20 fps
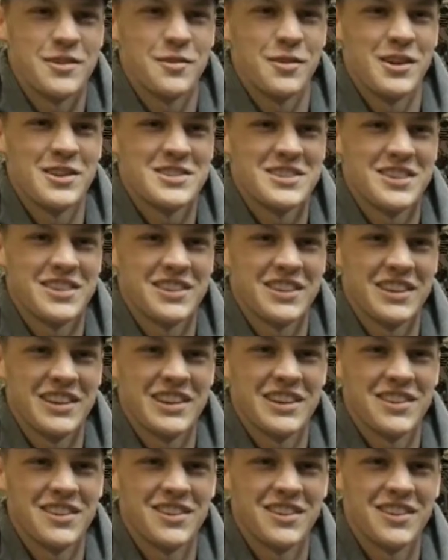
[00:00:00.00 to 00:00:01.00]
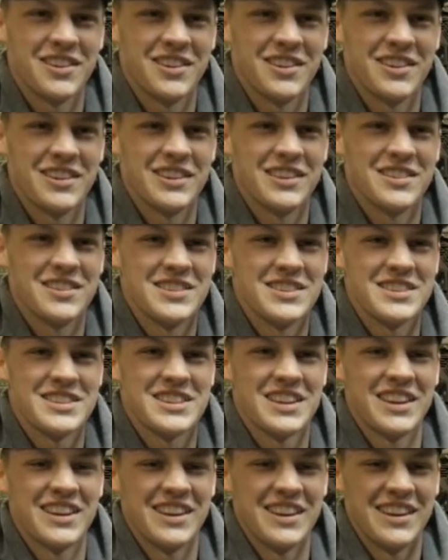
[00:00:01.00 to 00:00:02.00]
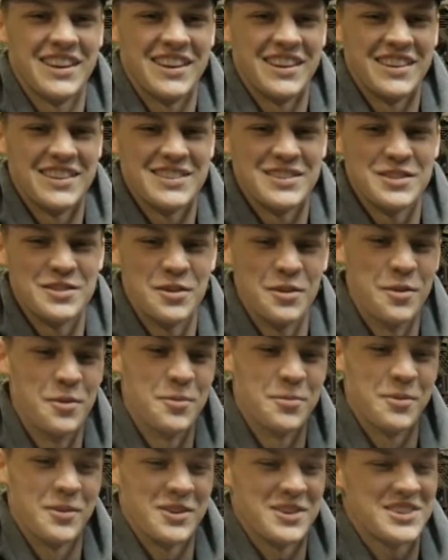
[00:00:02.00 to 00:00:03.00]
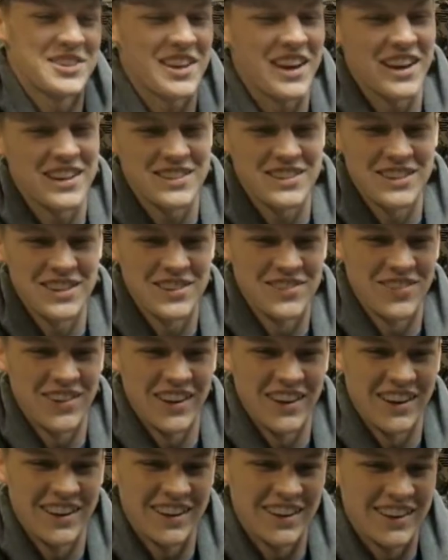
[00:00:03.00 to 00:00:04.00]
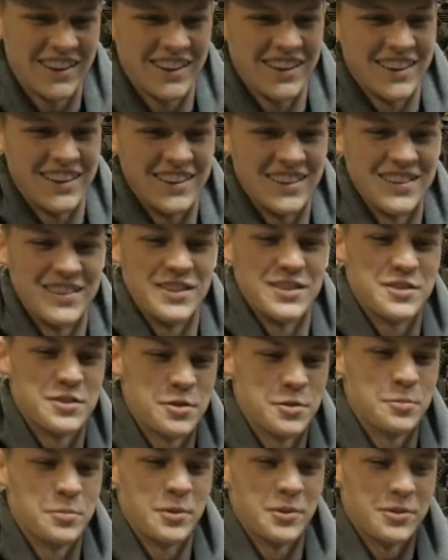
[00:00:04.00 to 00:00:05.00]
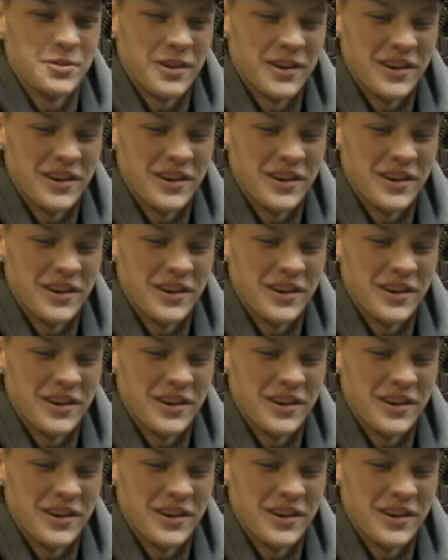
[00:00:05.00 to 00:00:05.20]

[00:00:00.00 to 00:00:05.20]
and it wasn't legal, and it was super sketchy, but it was super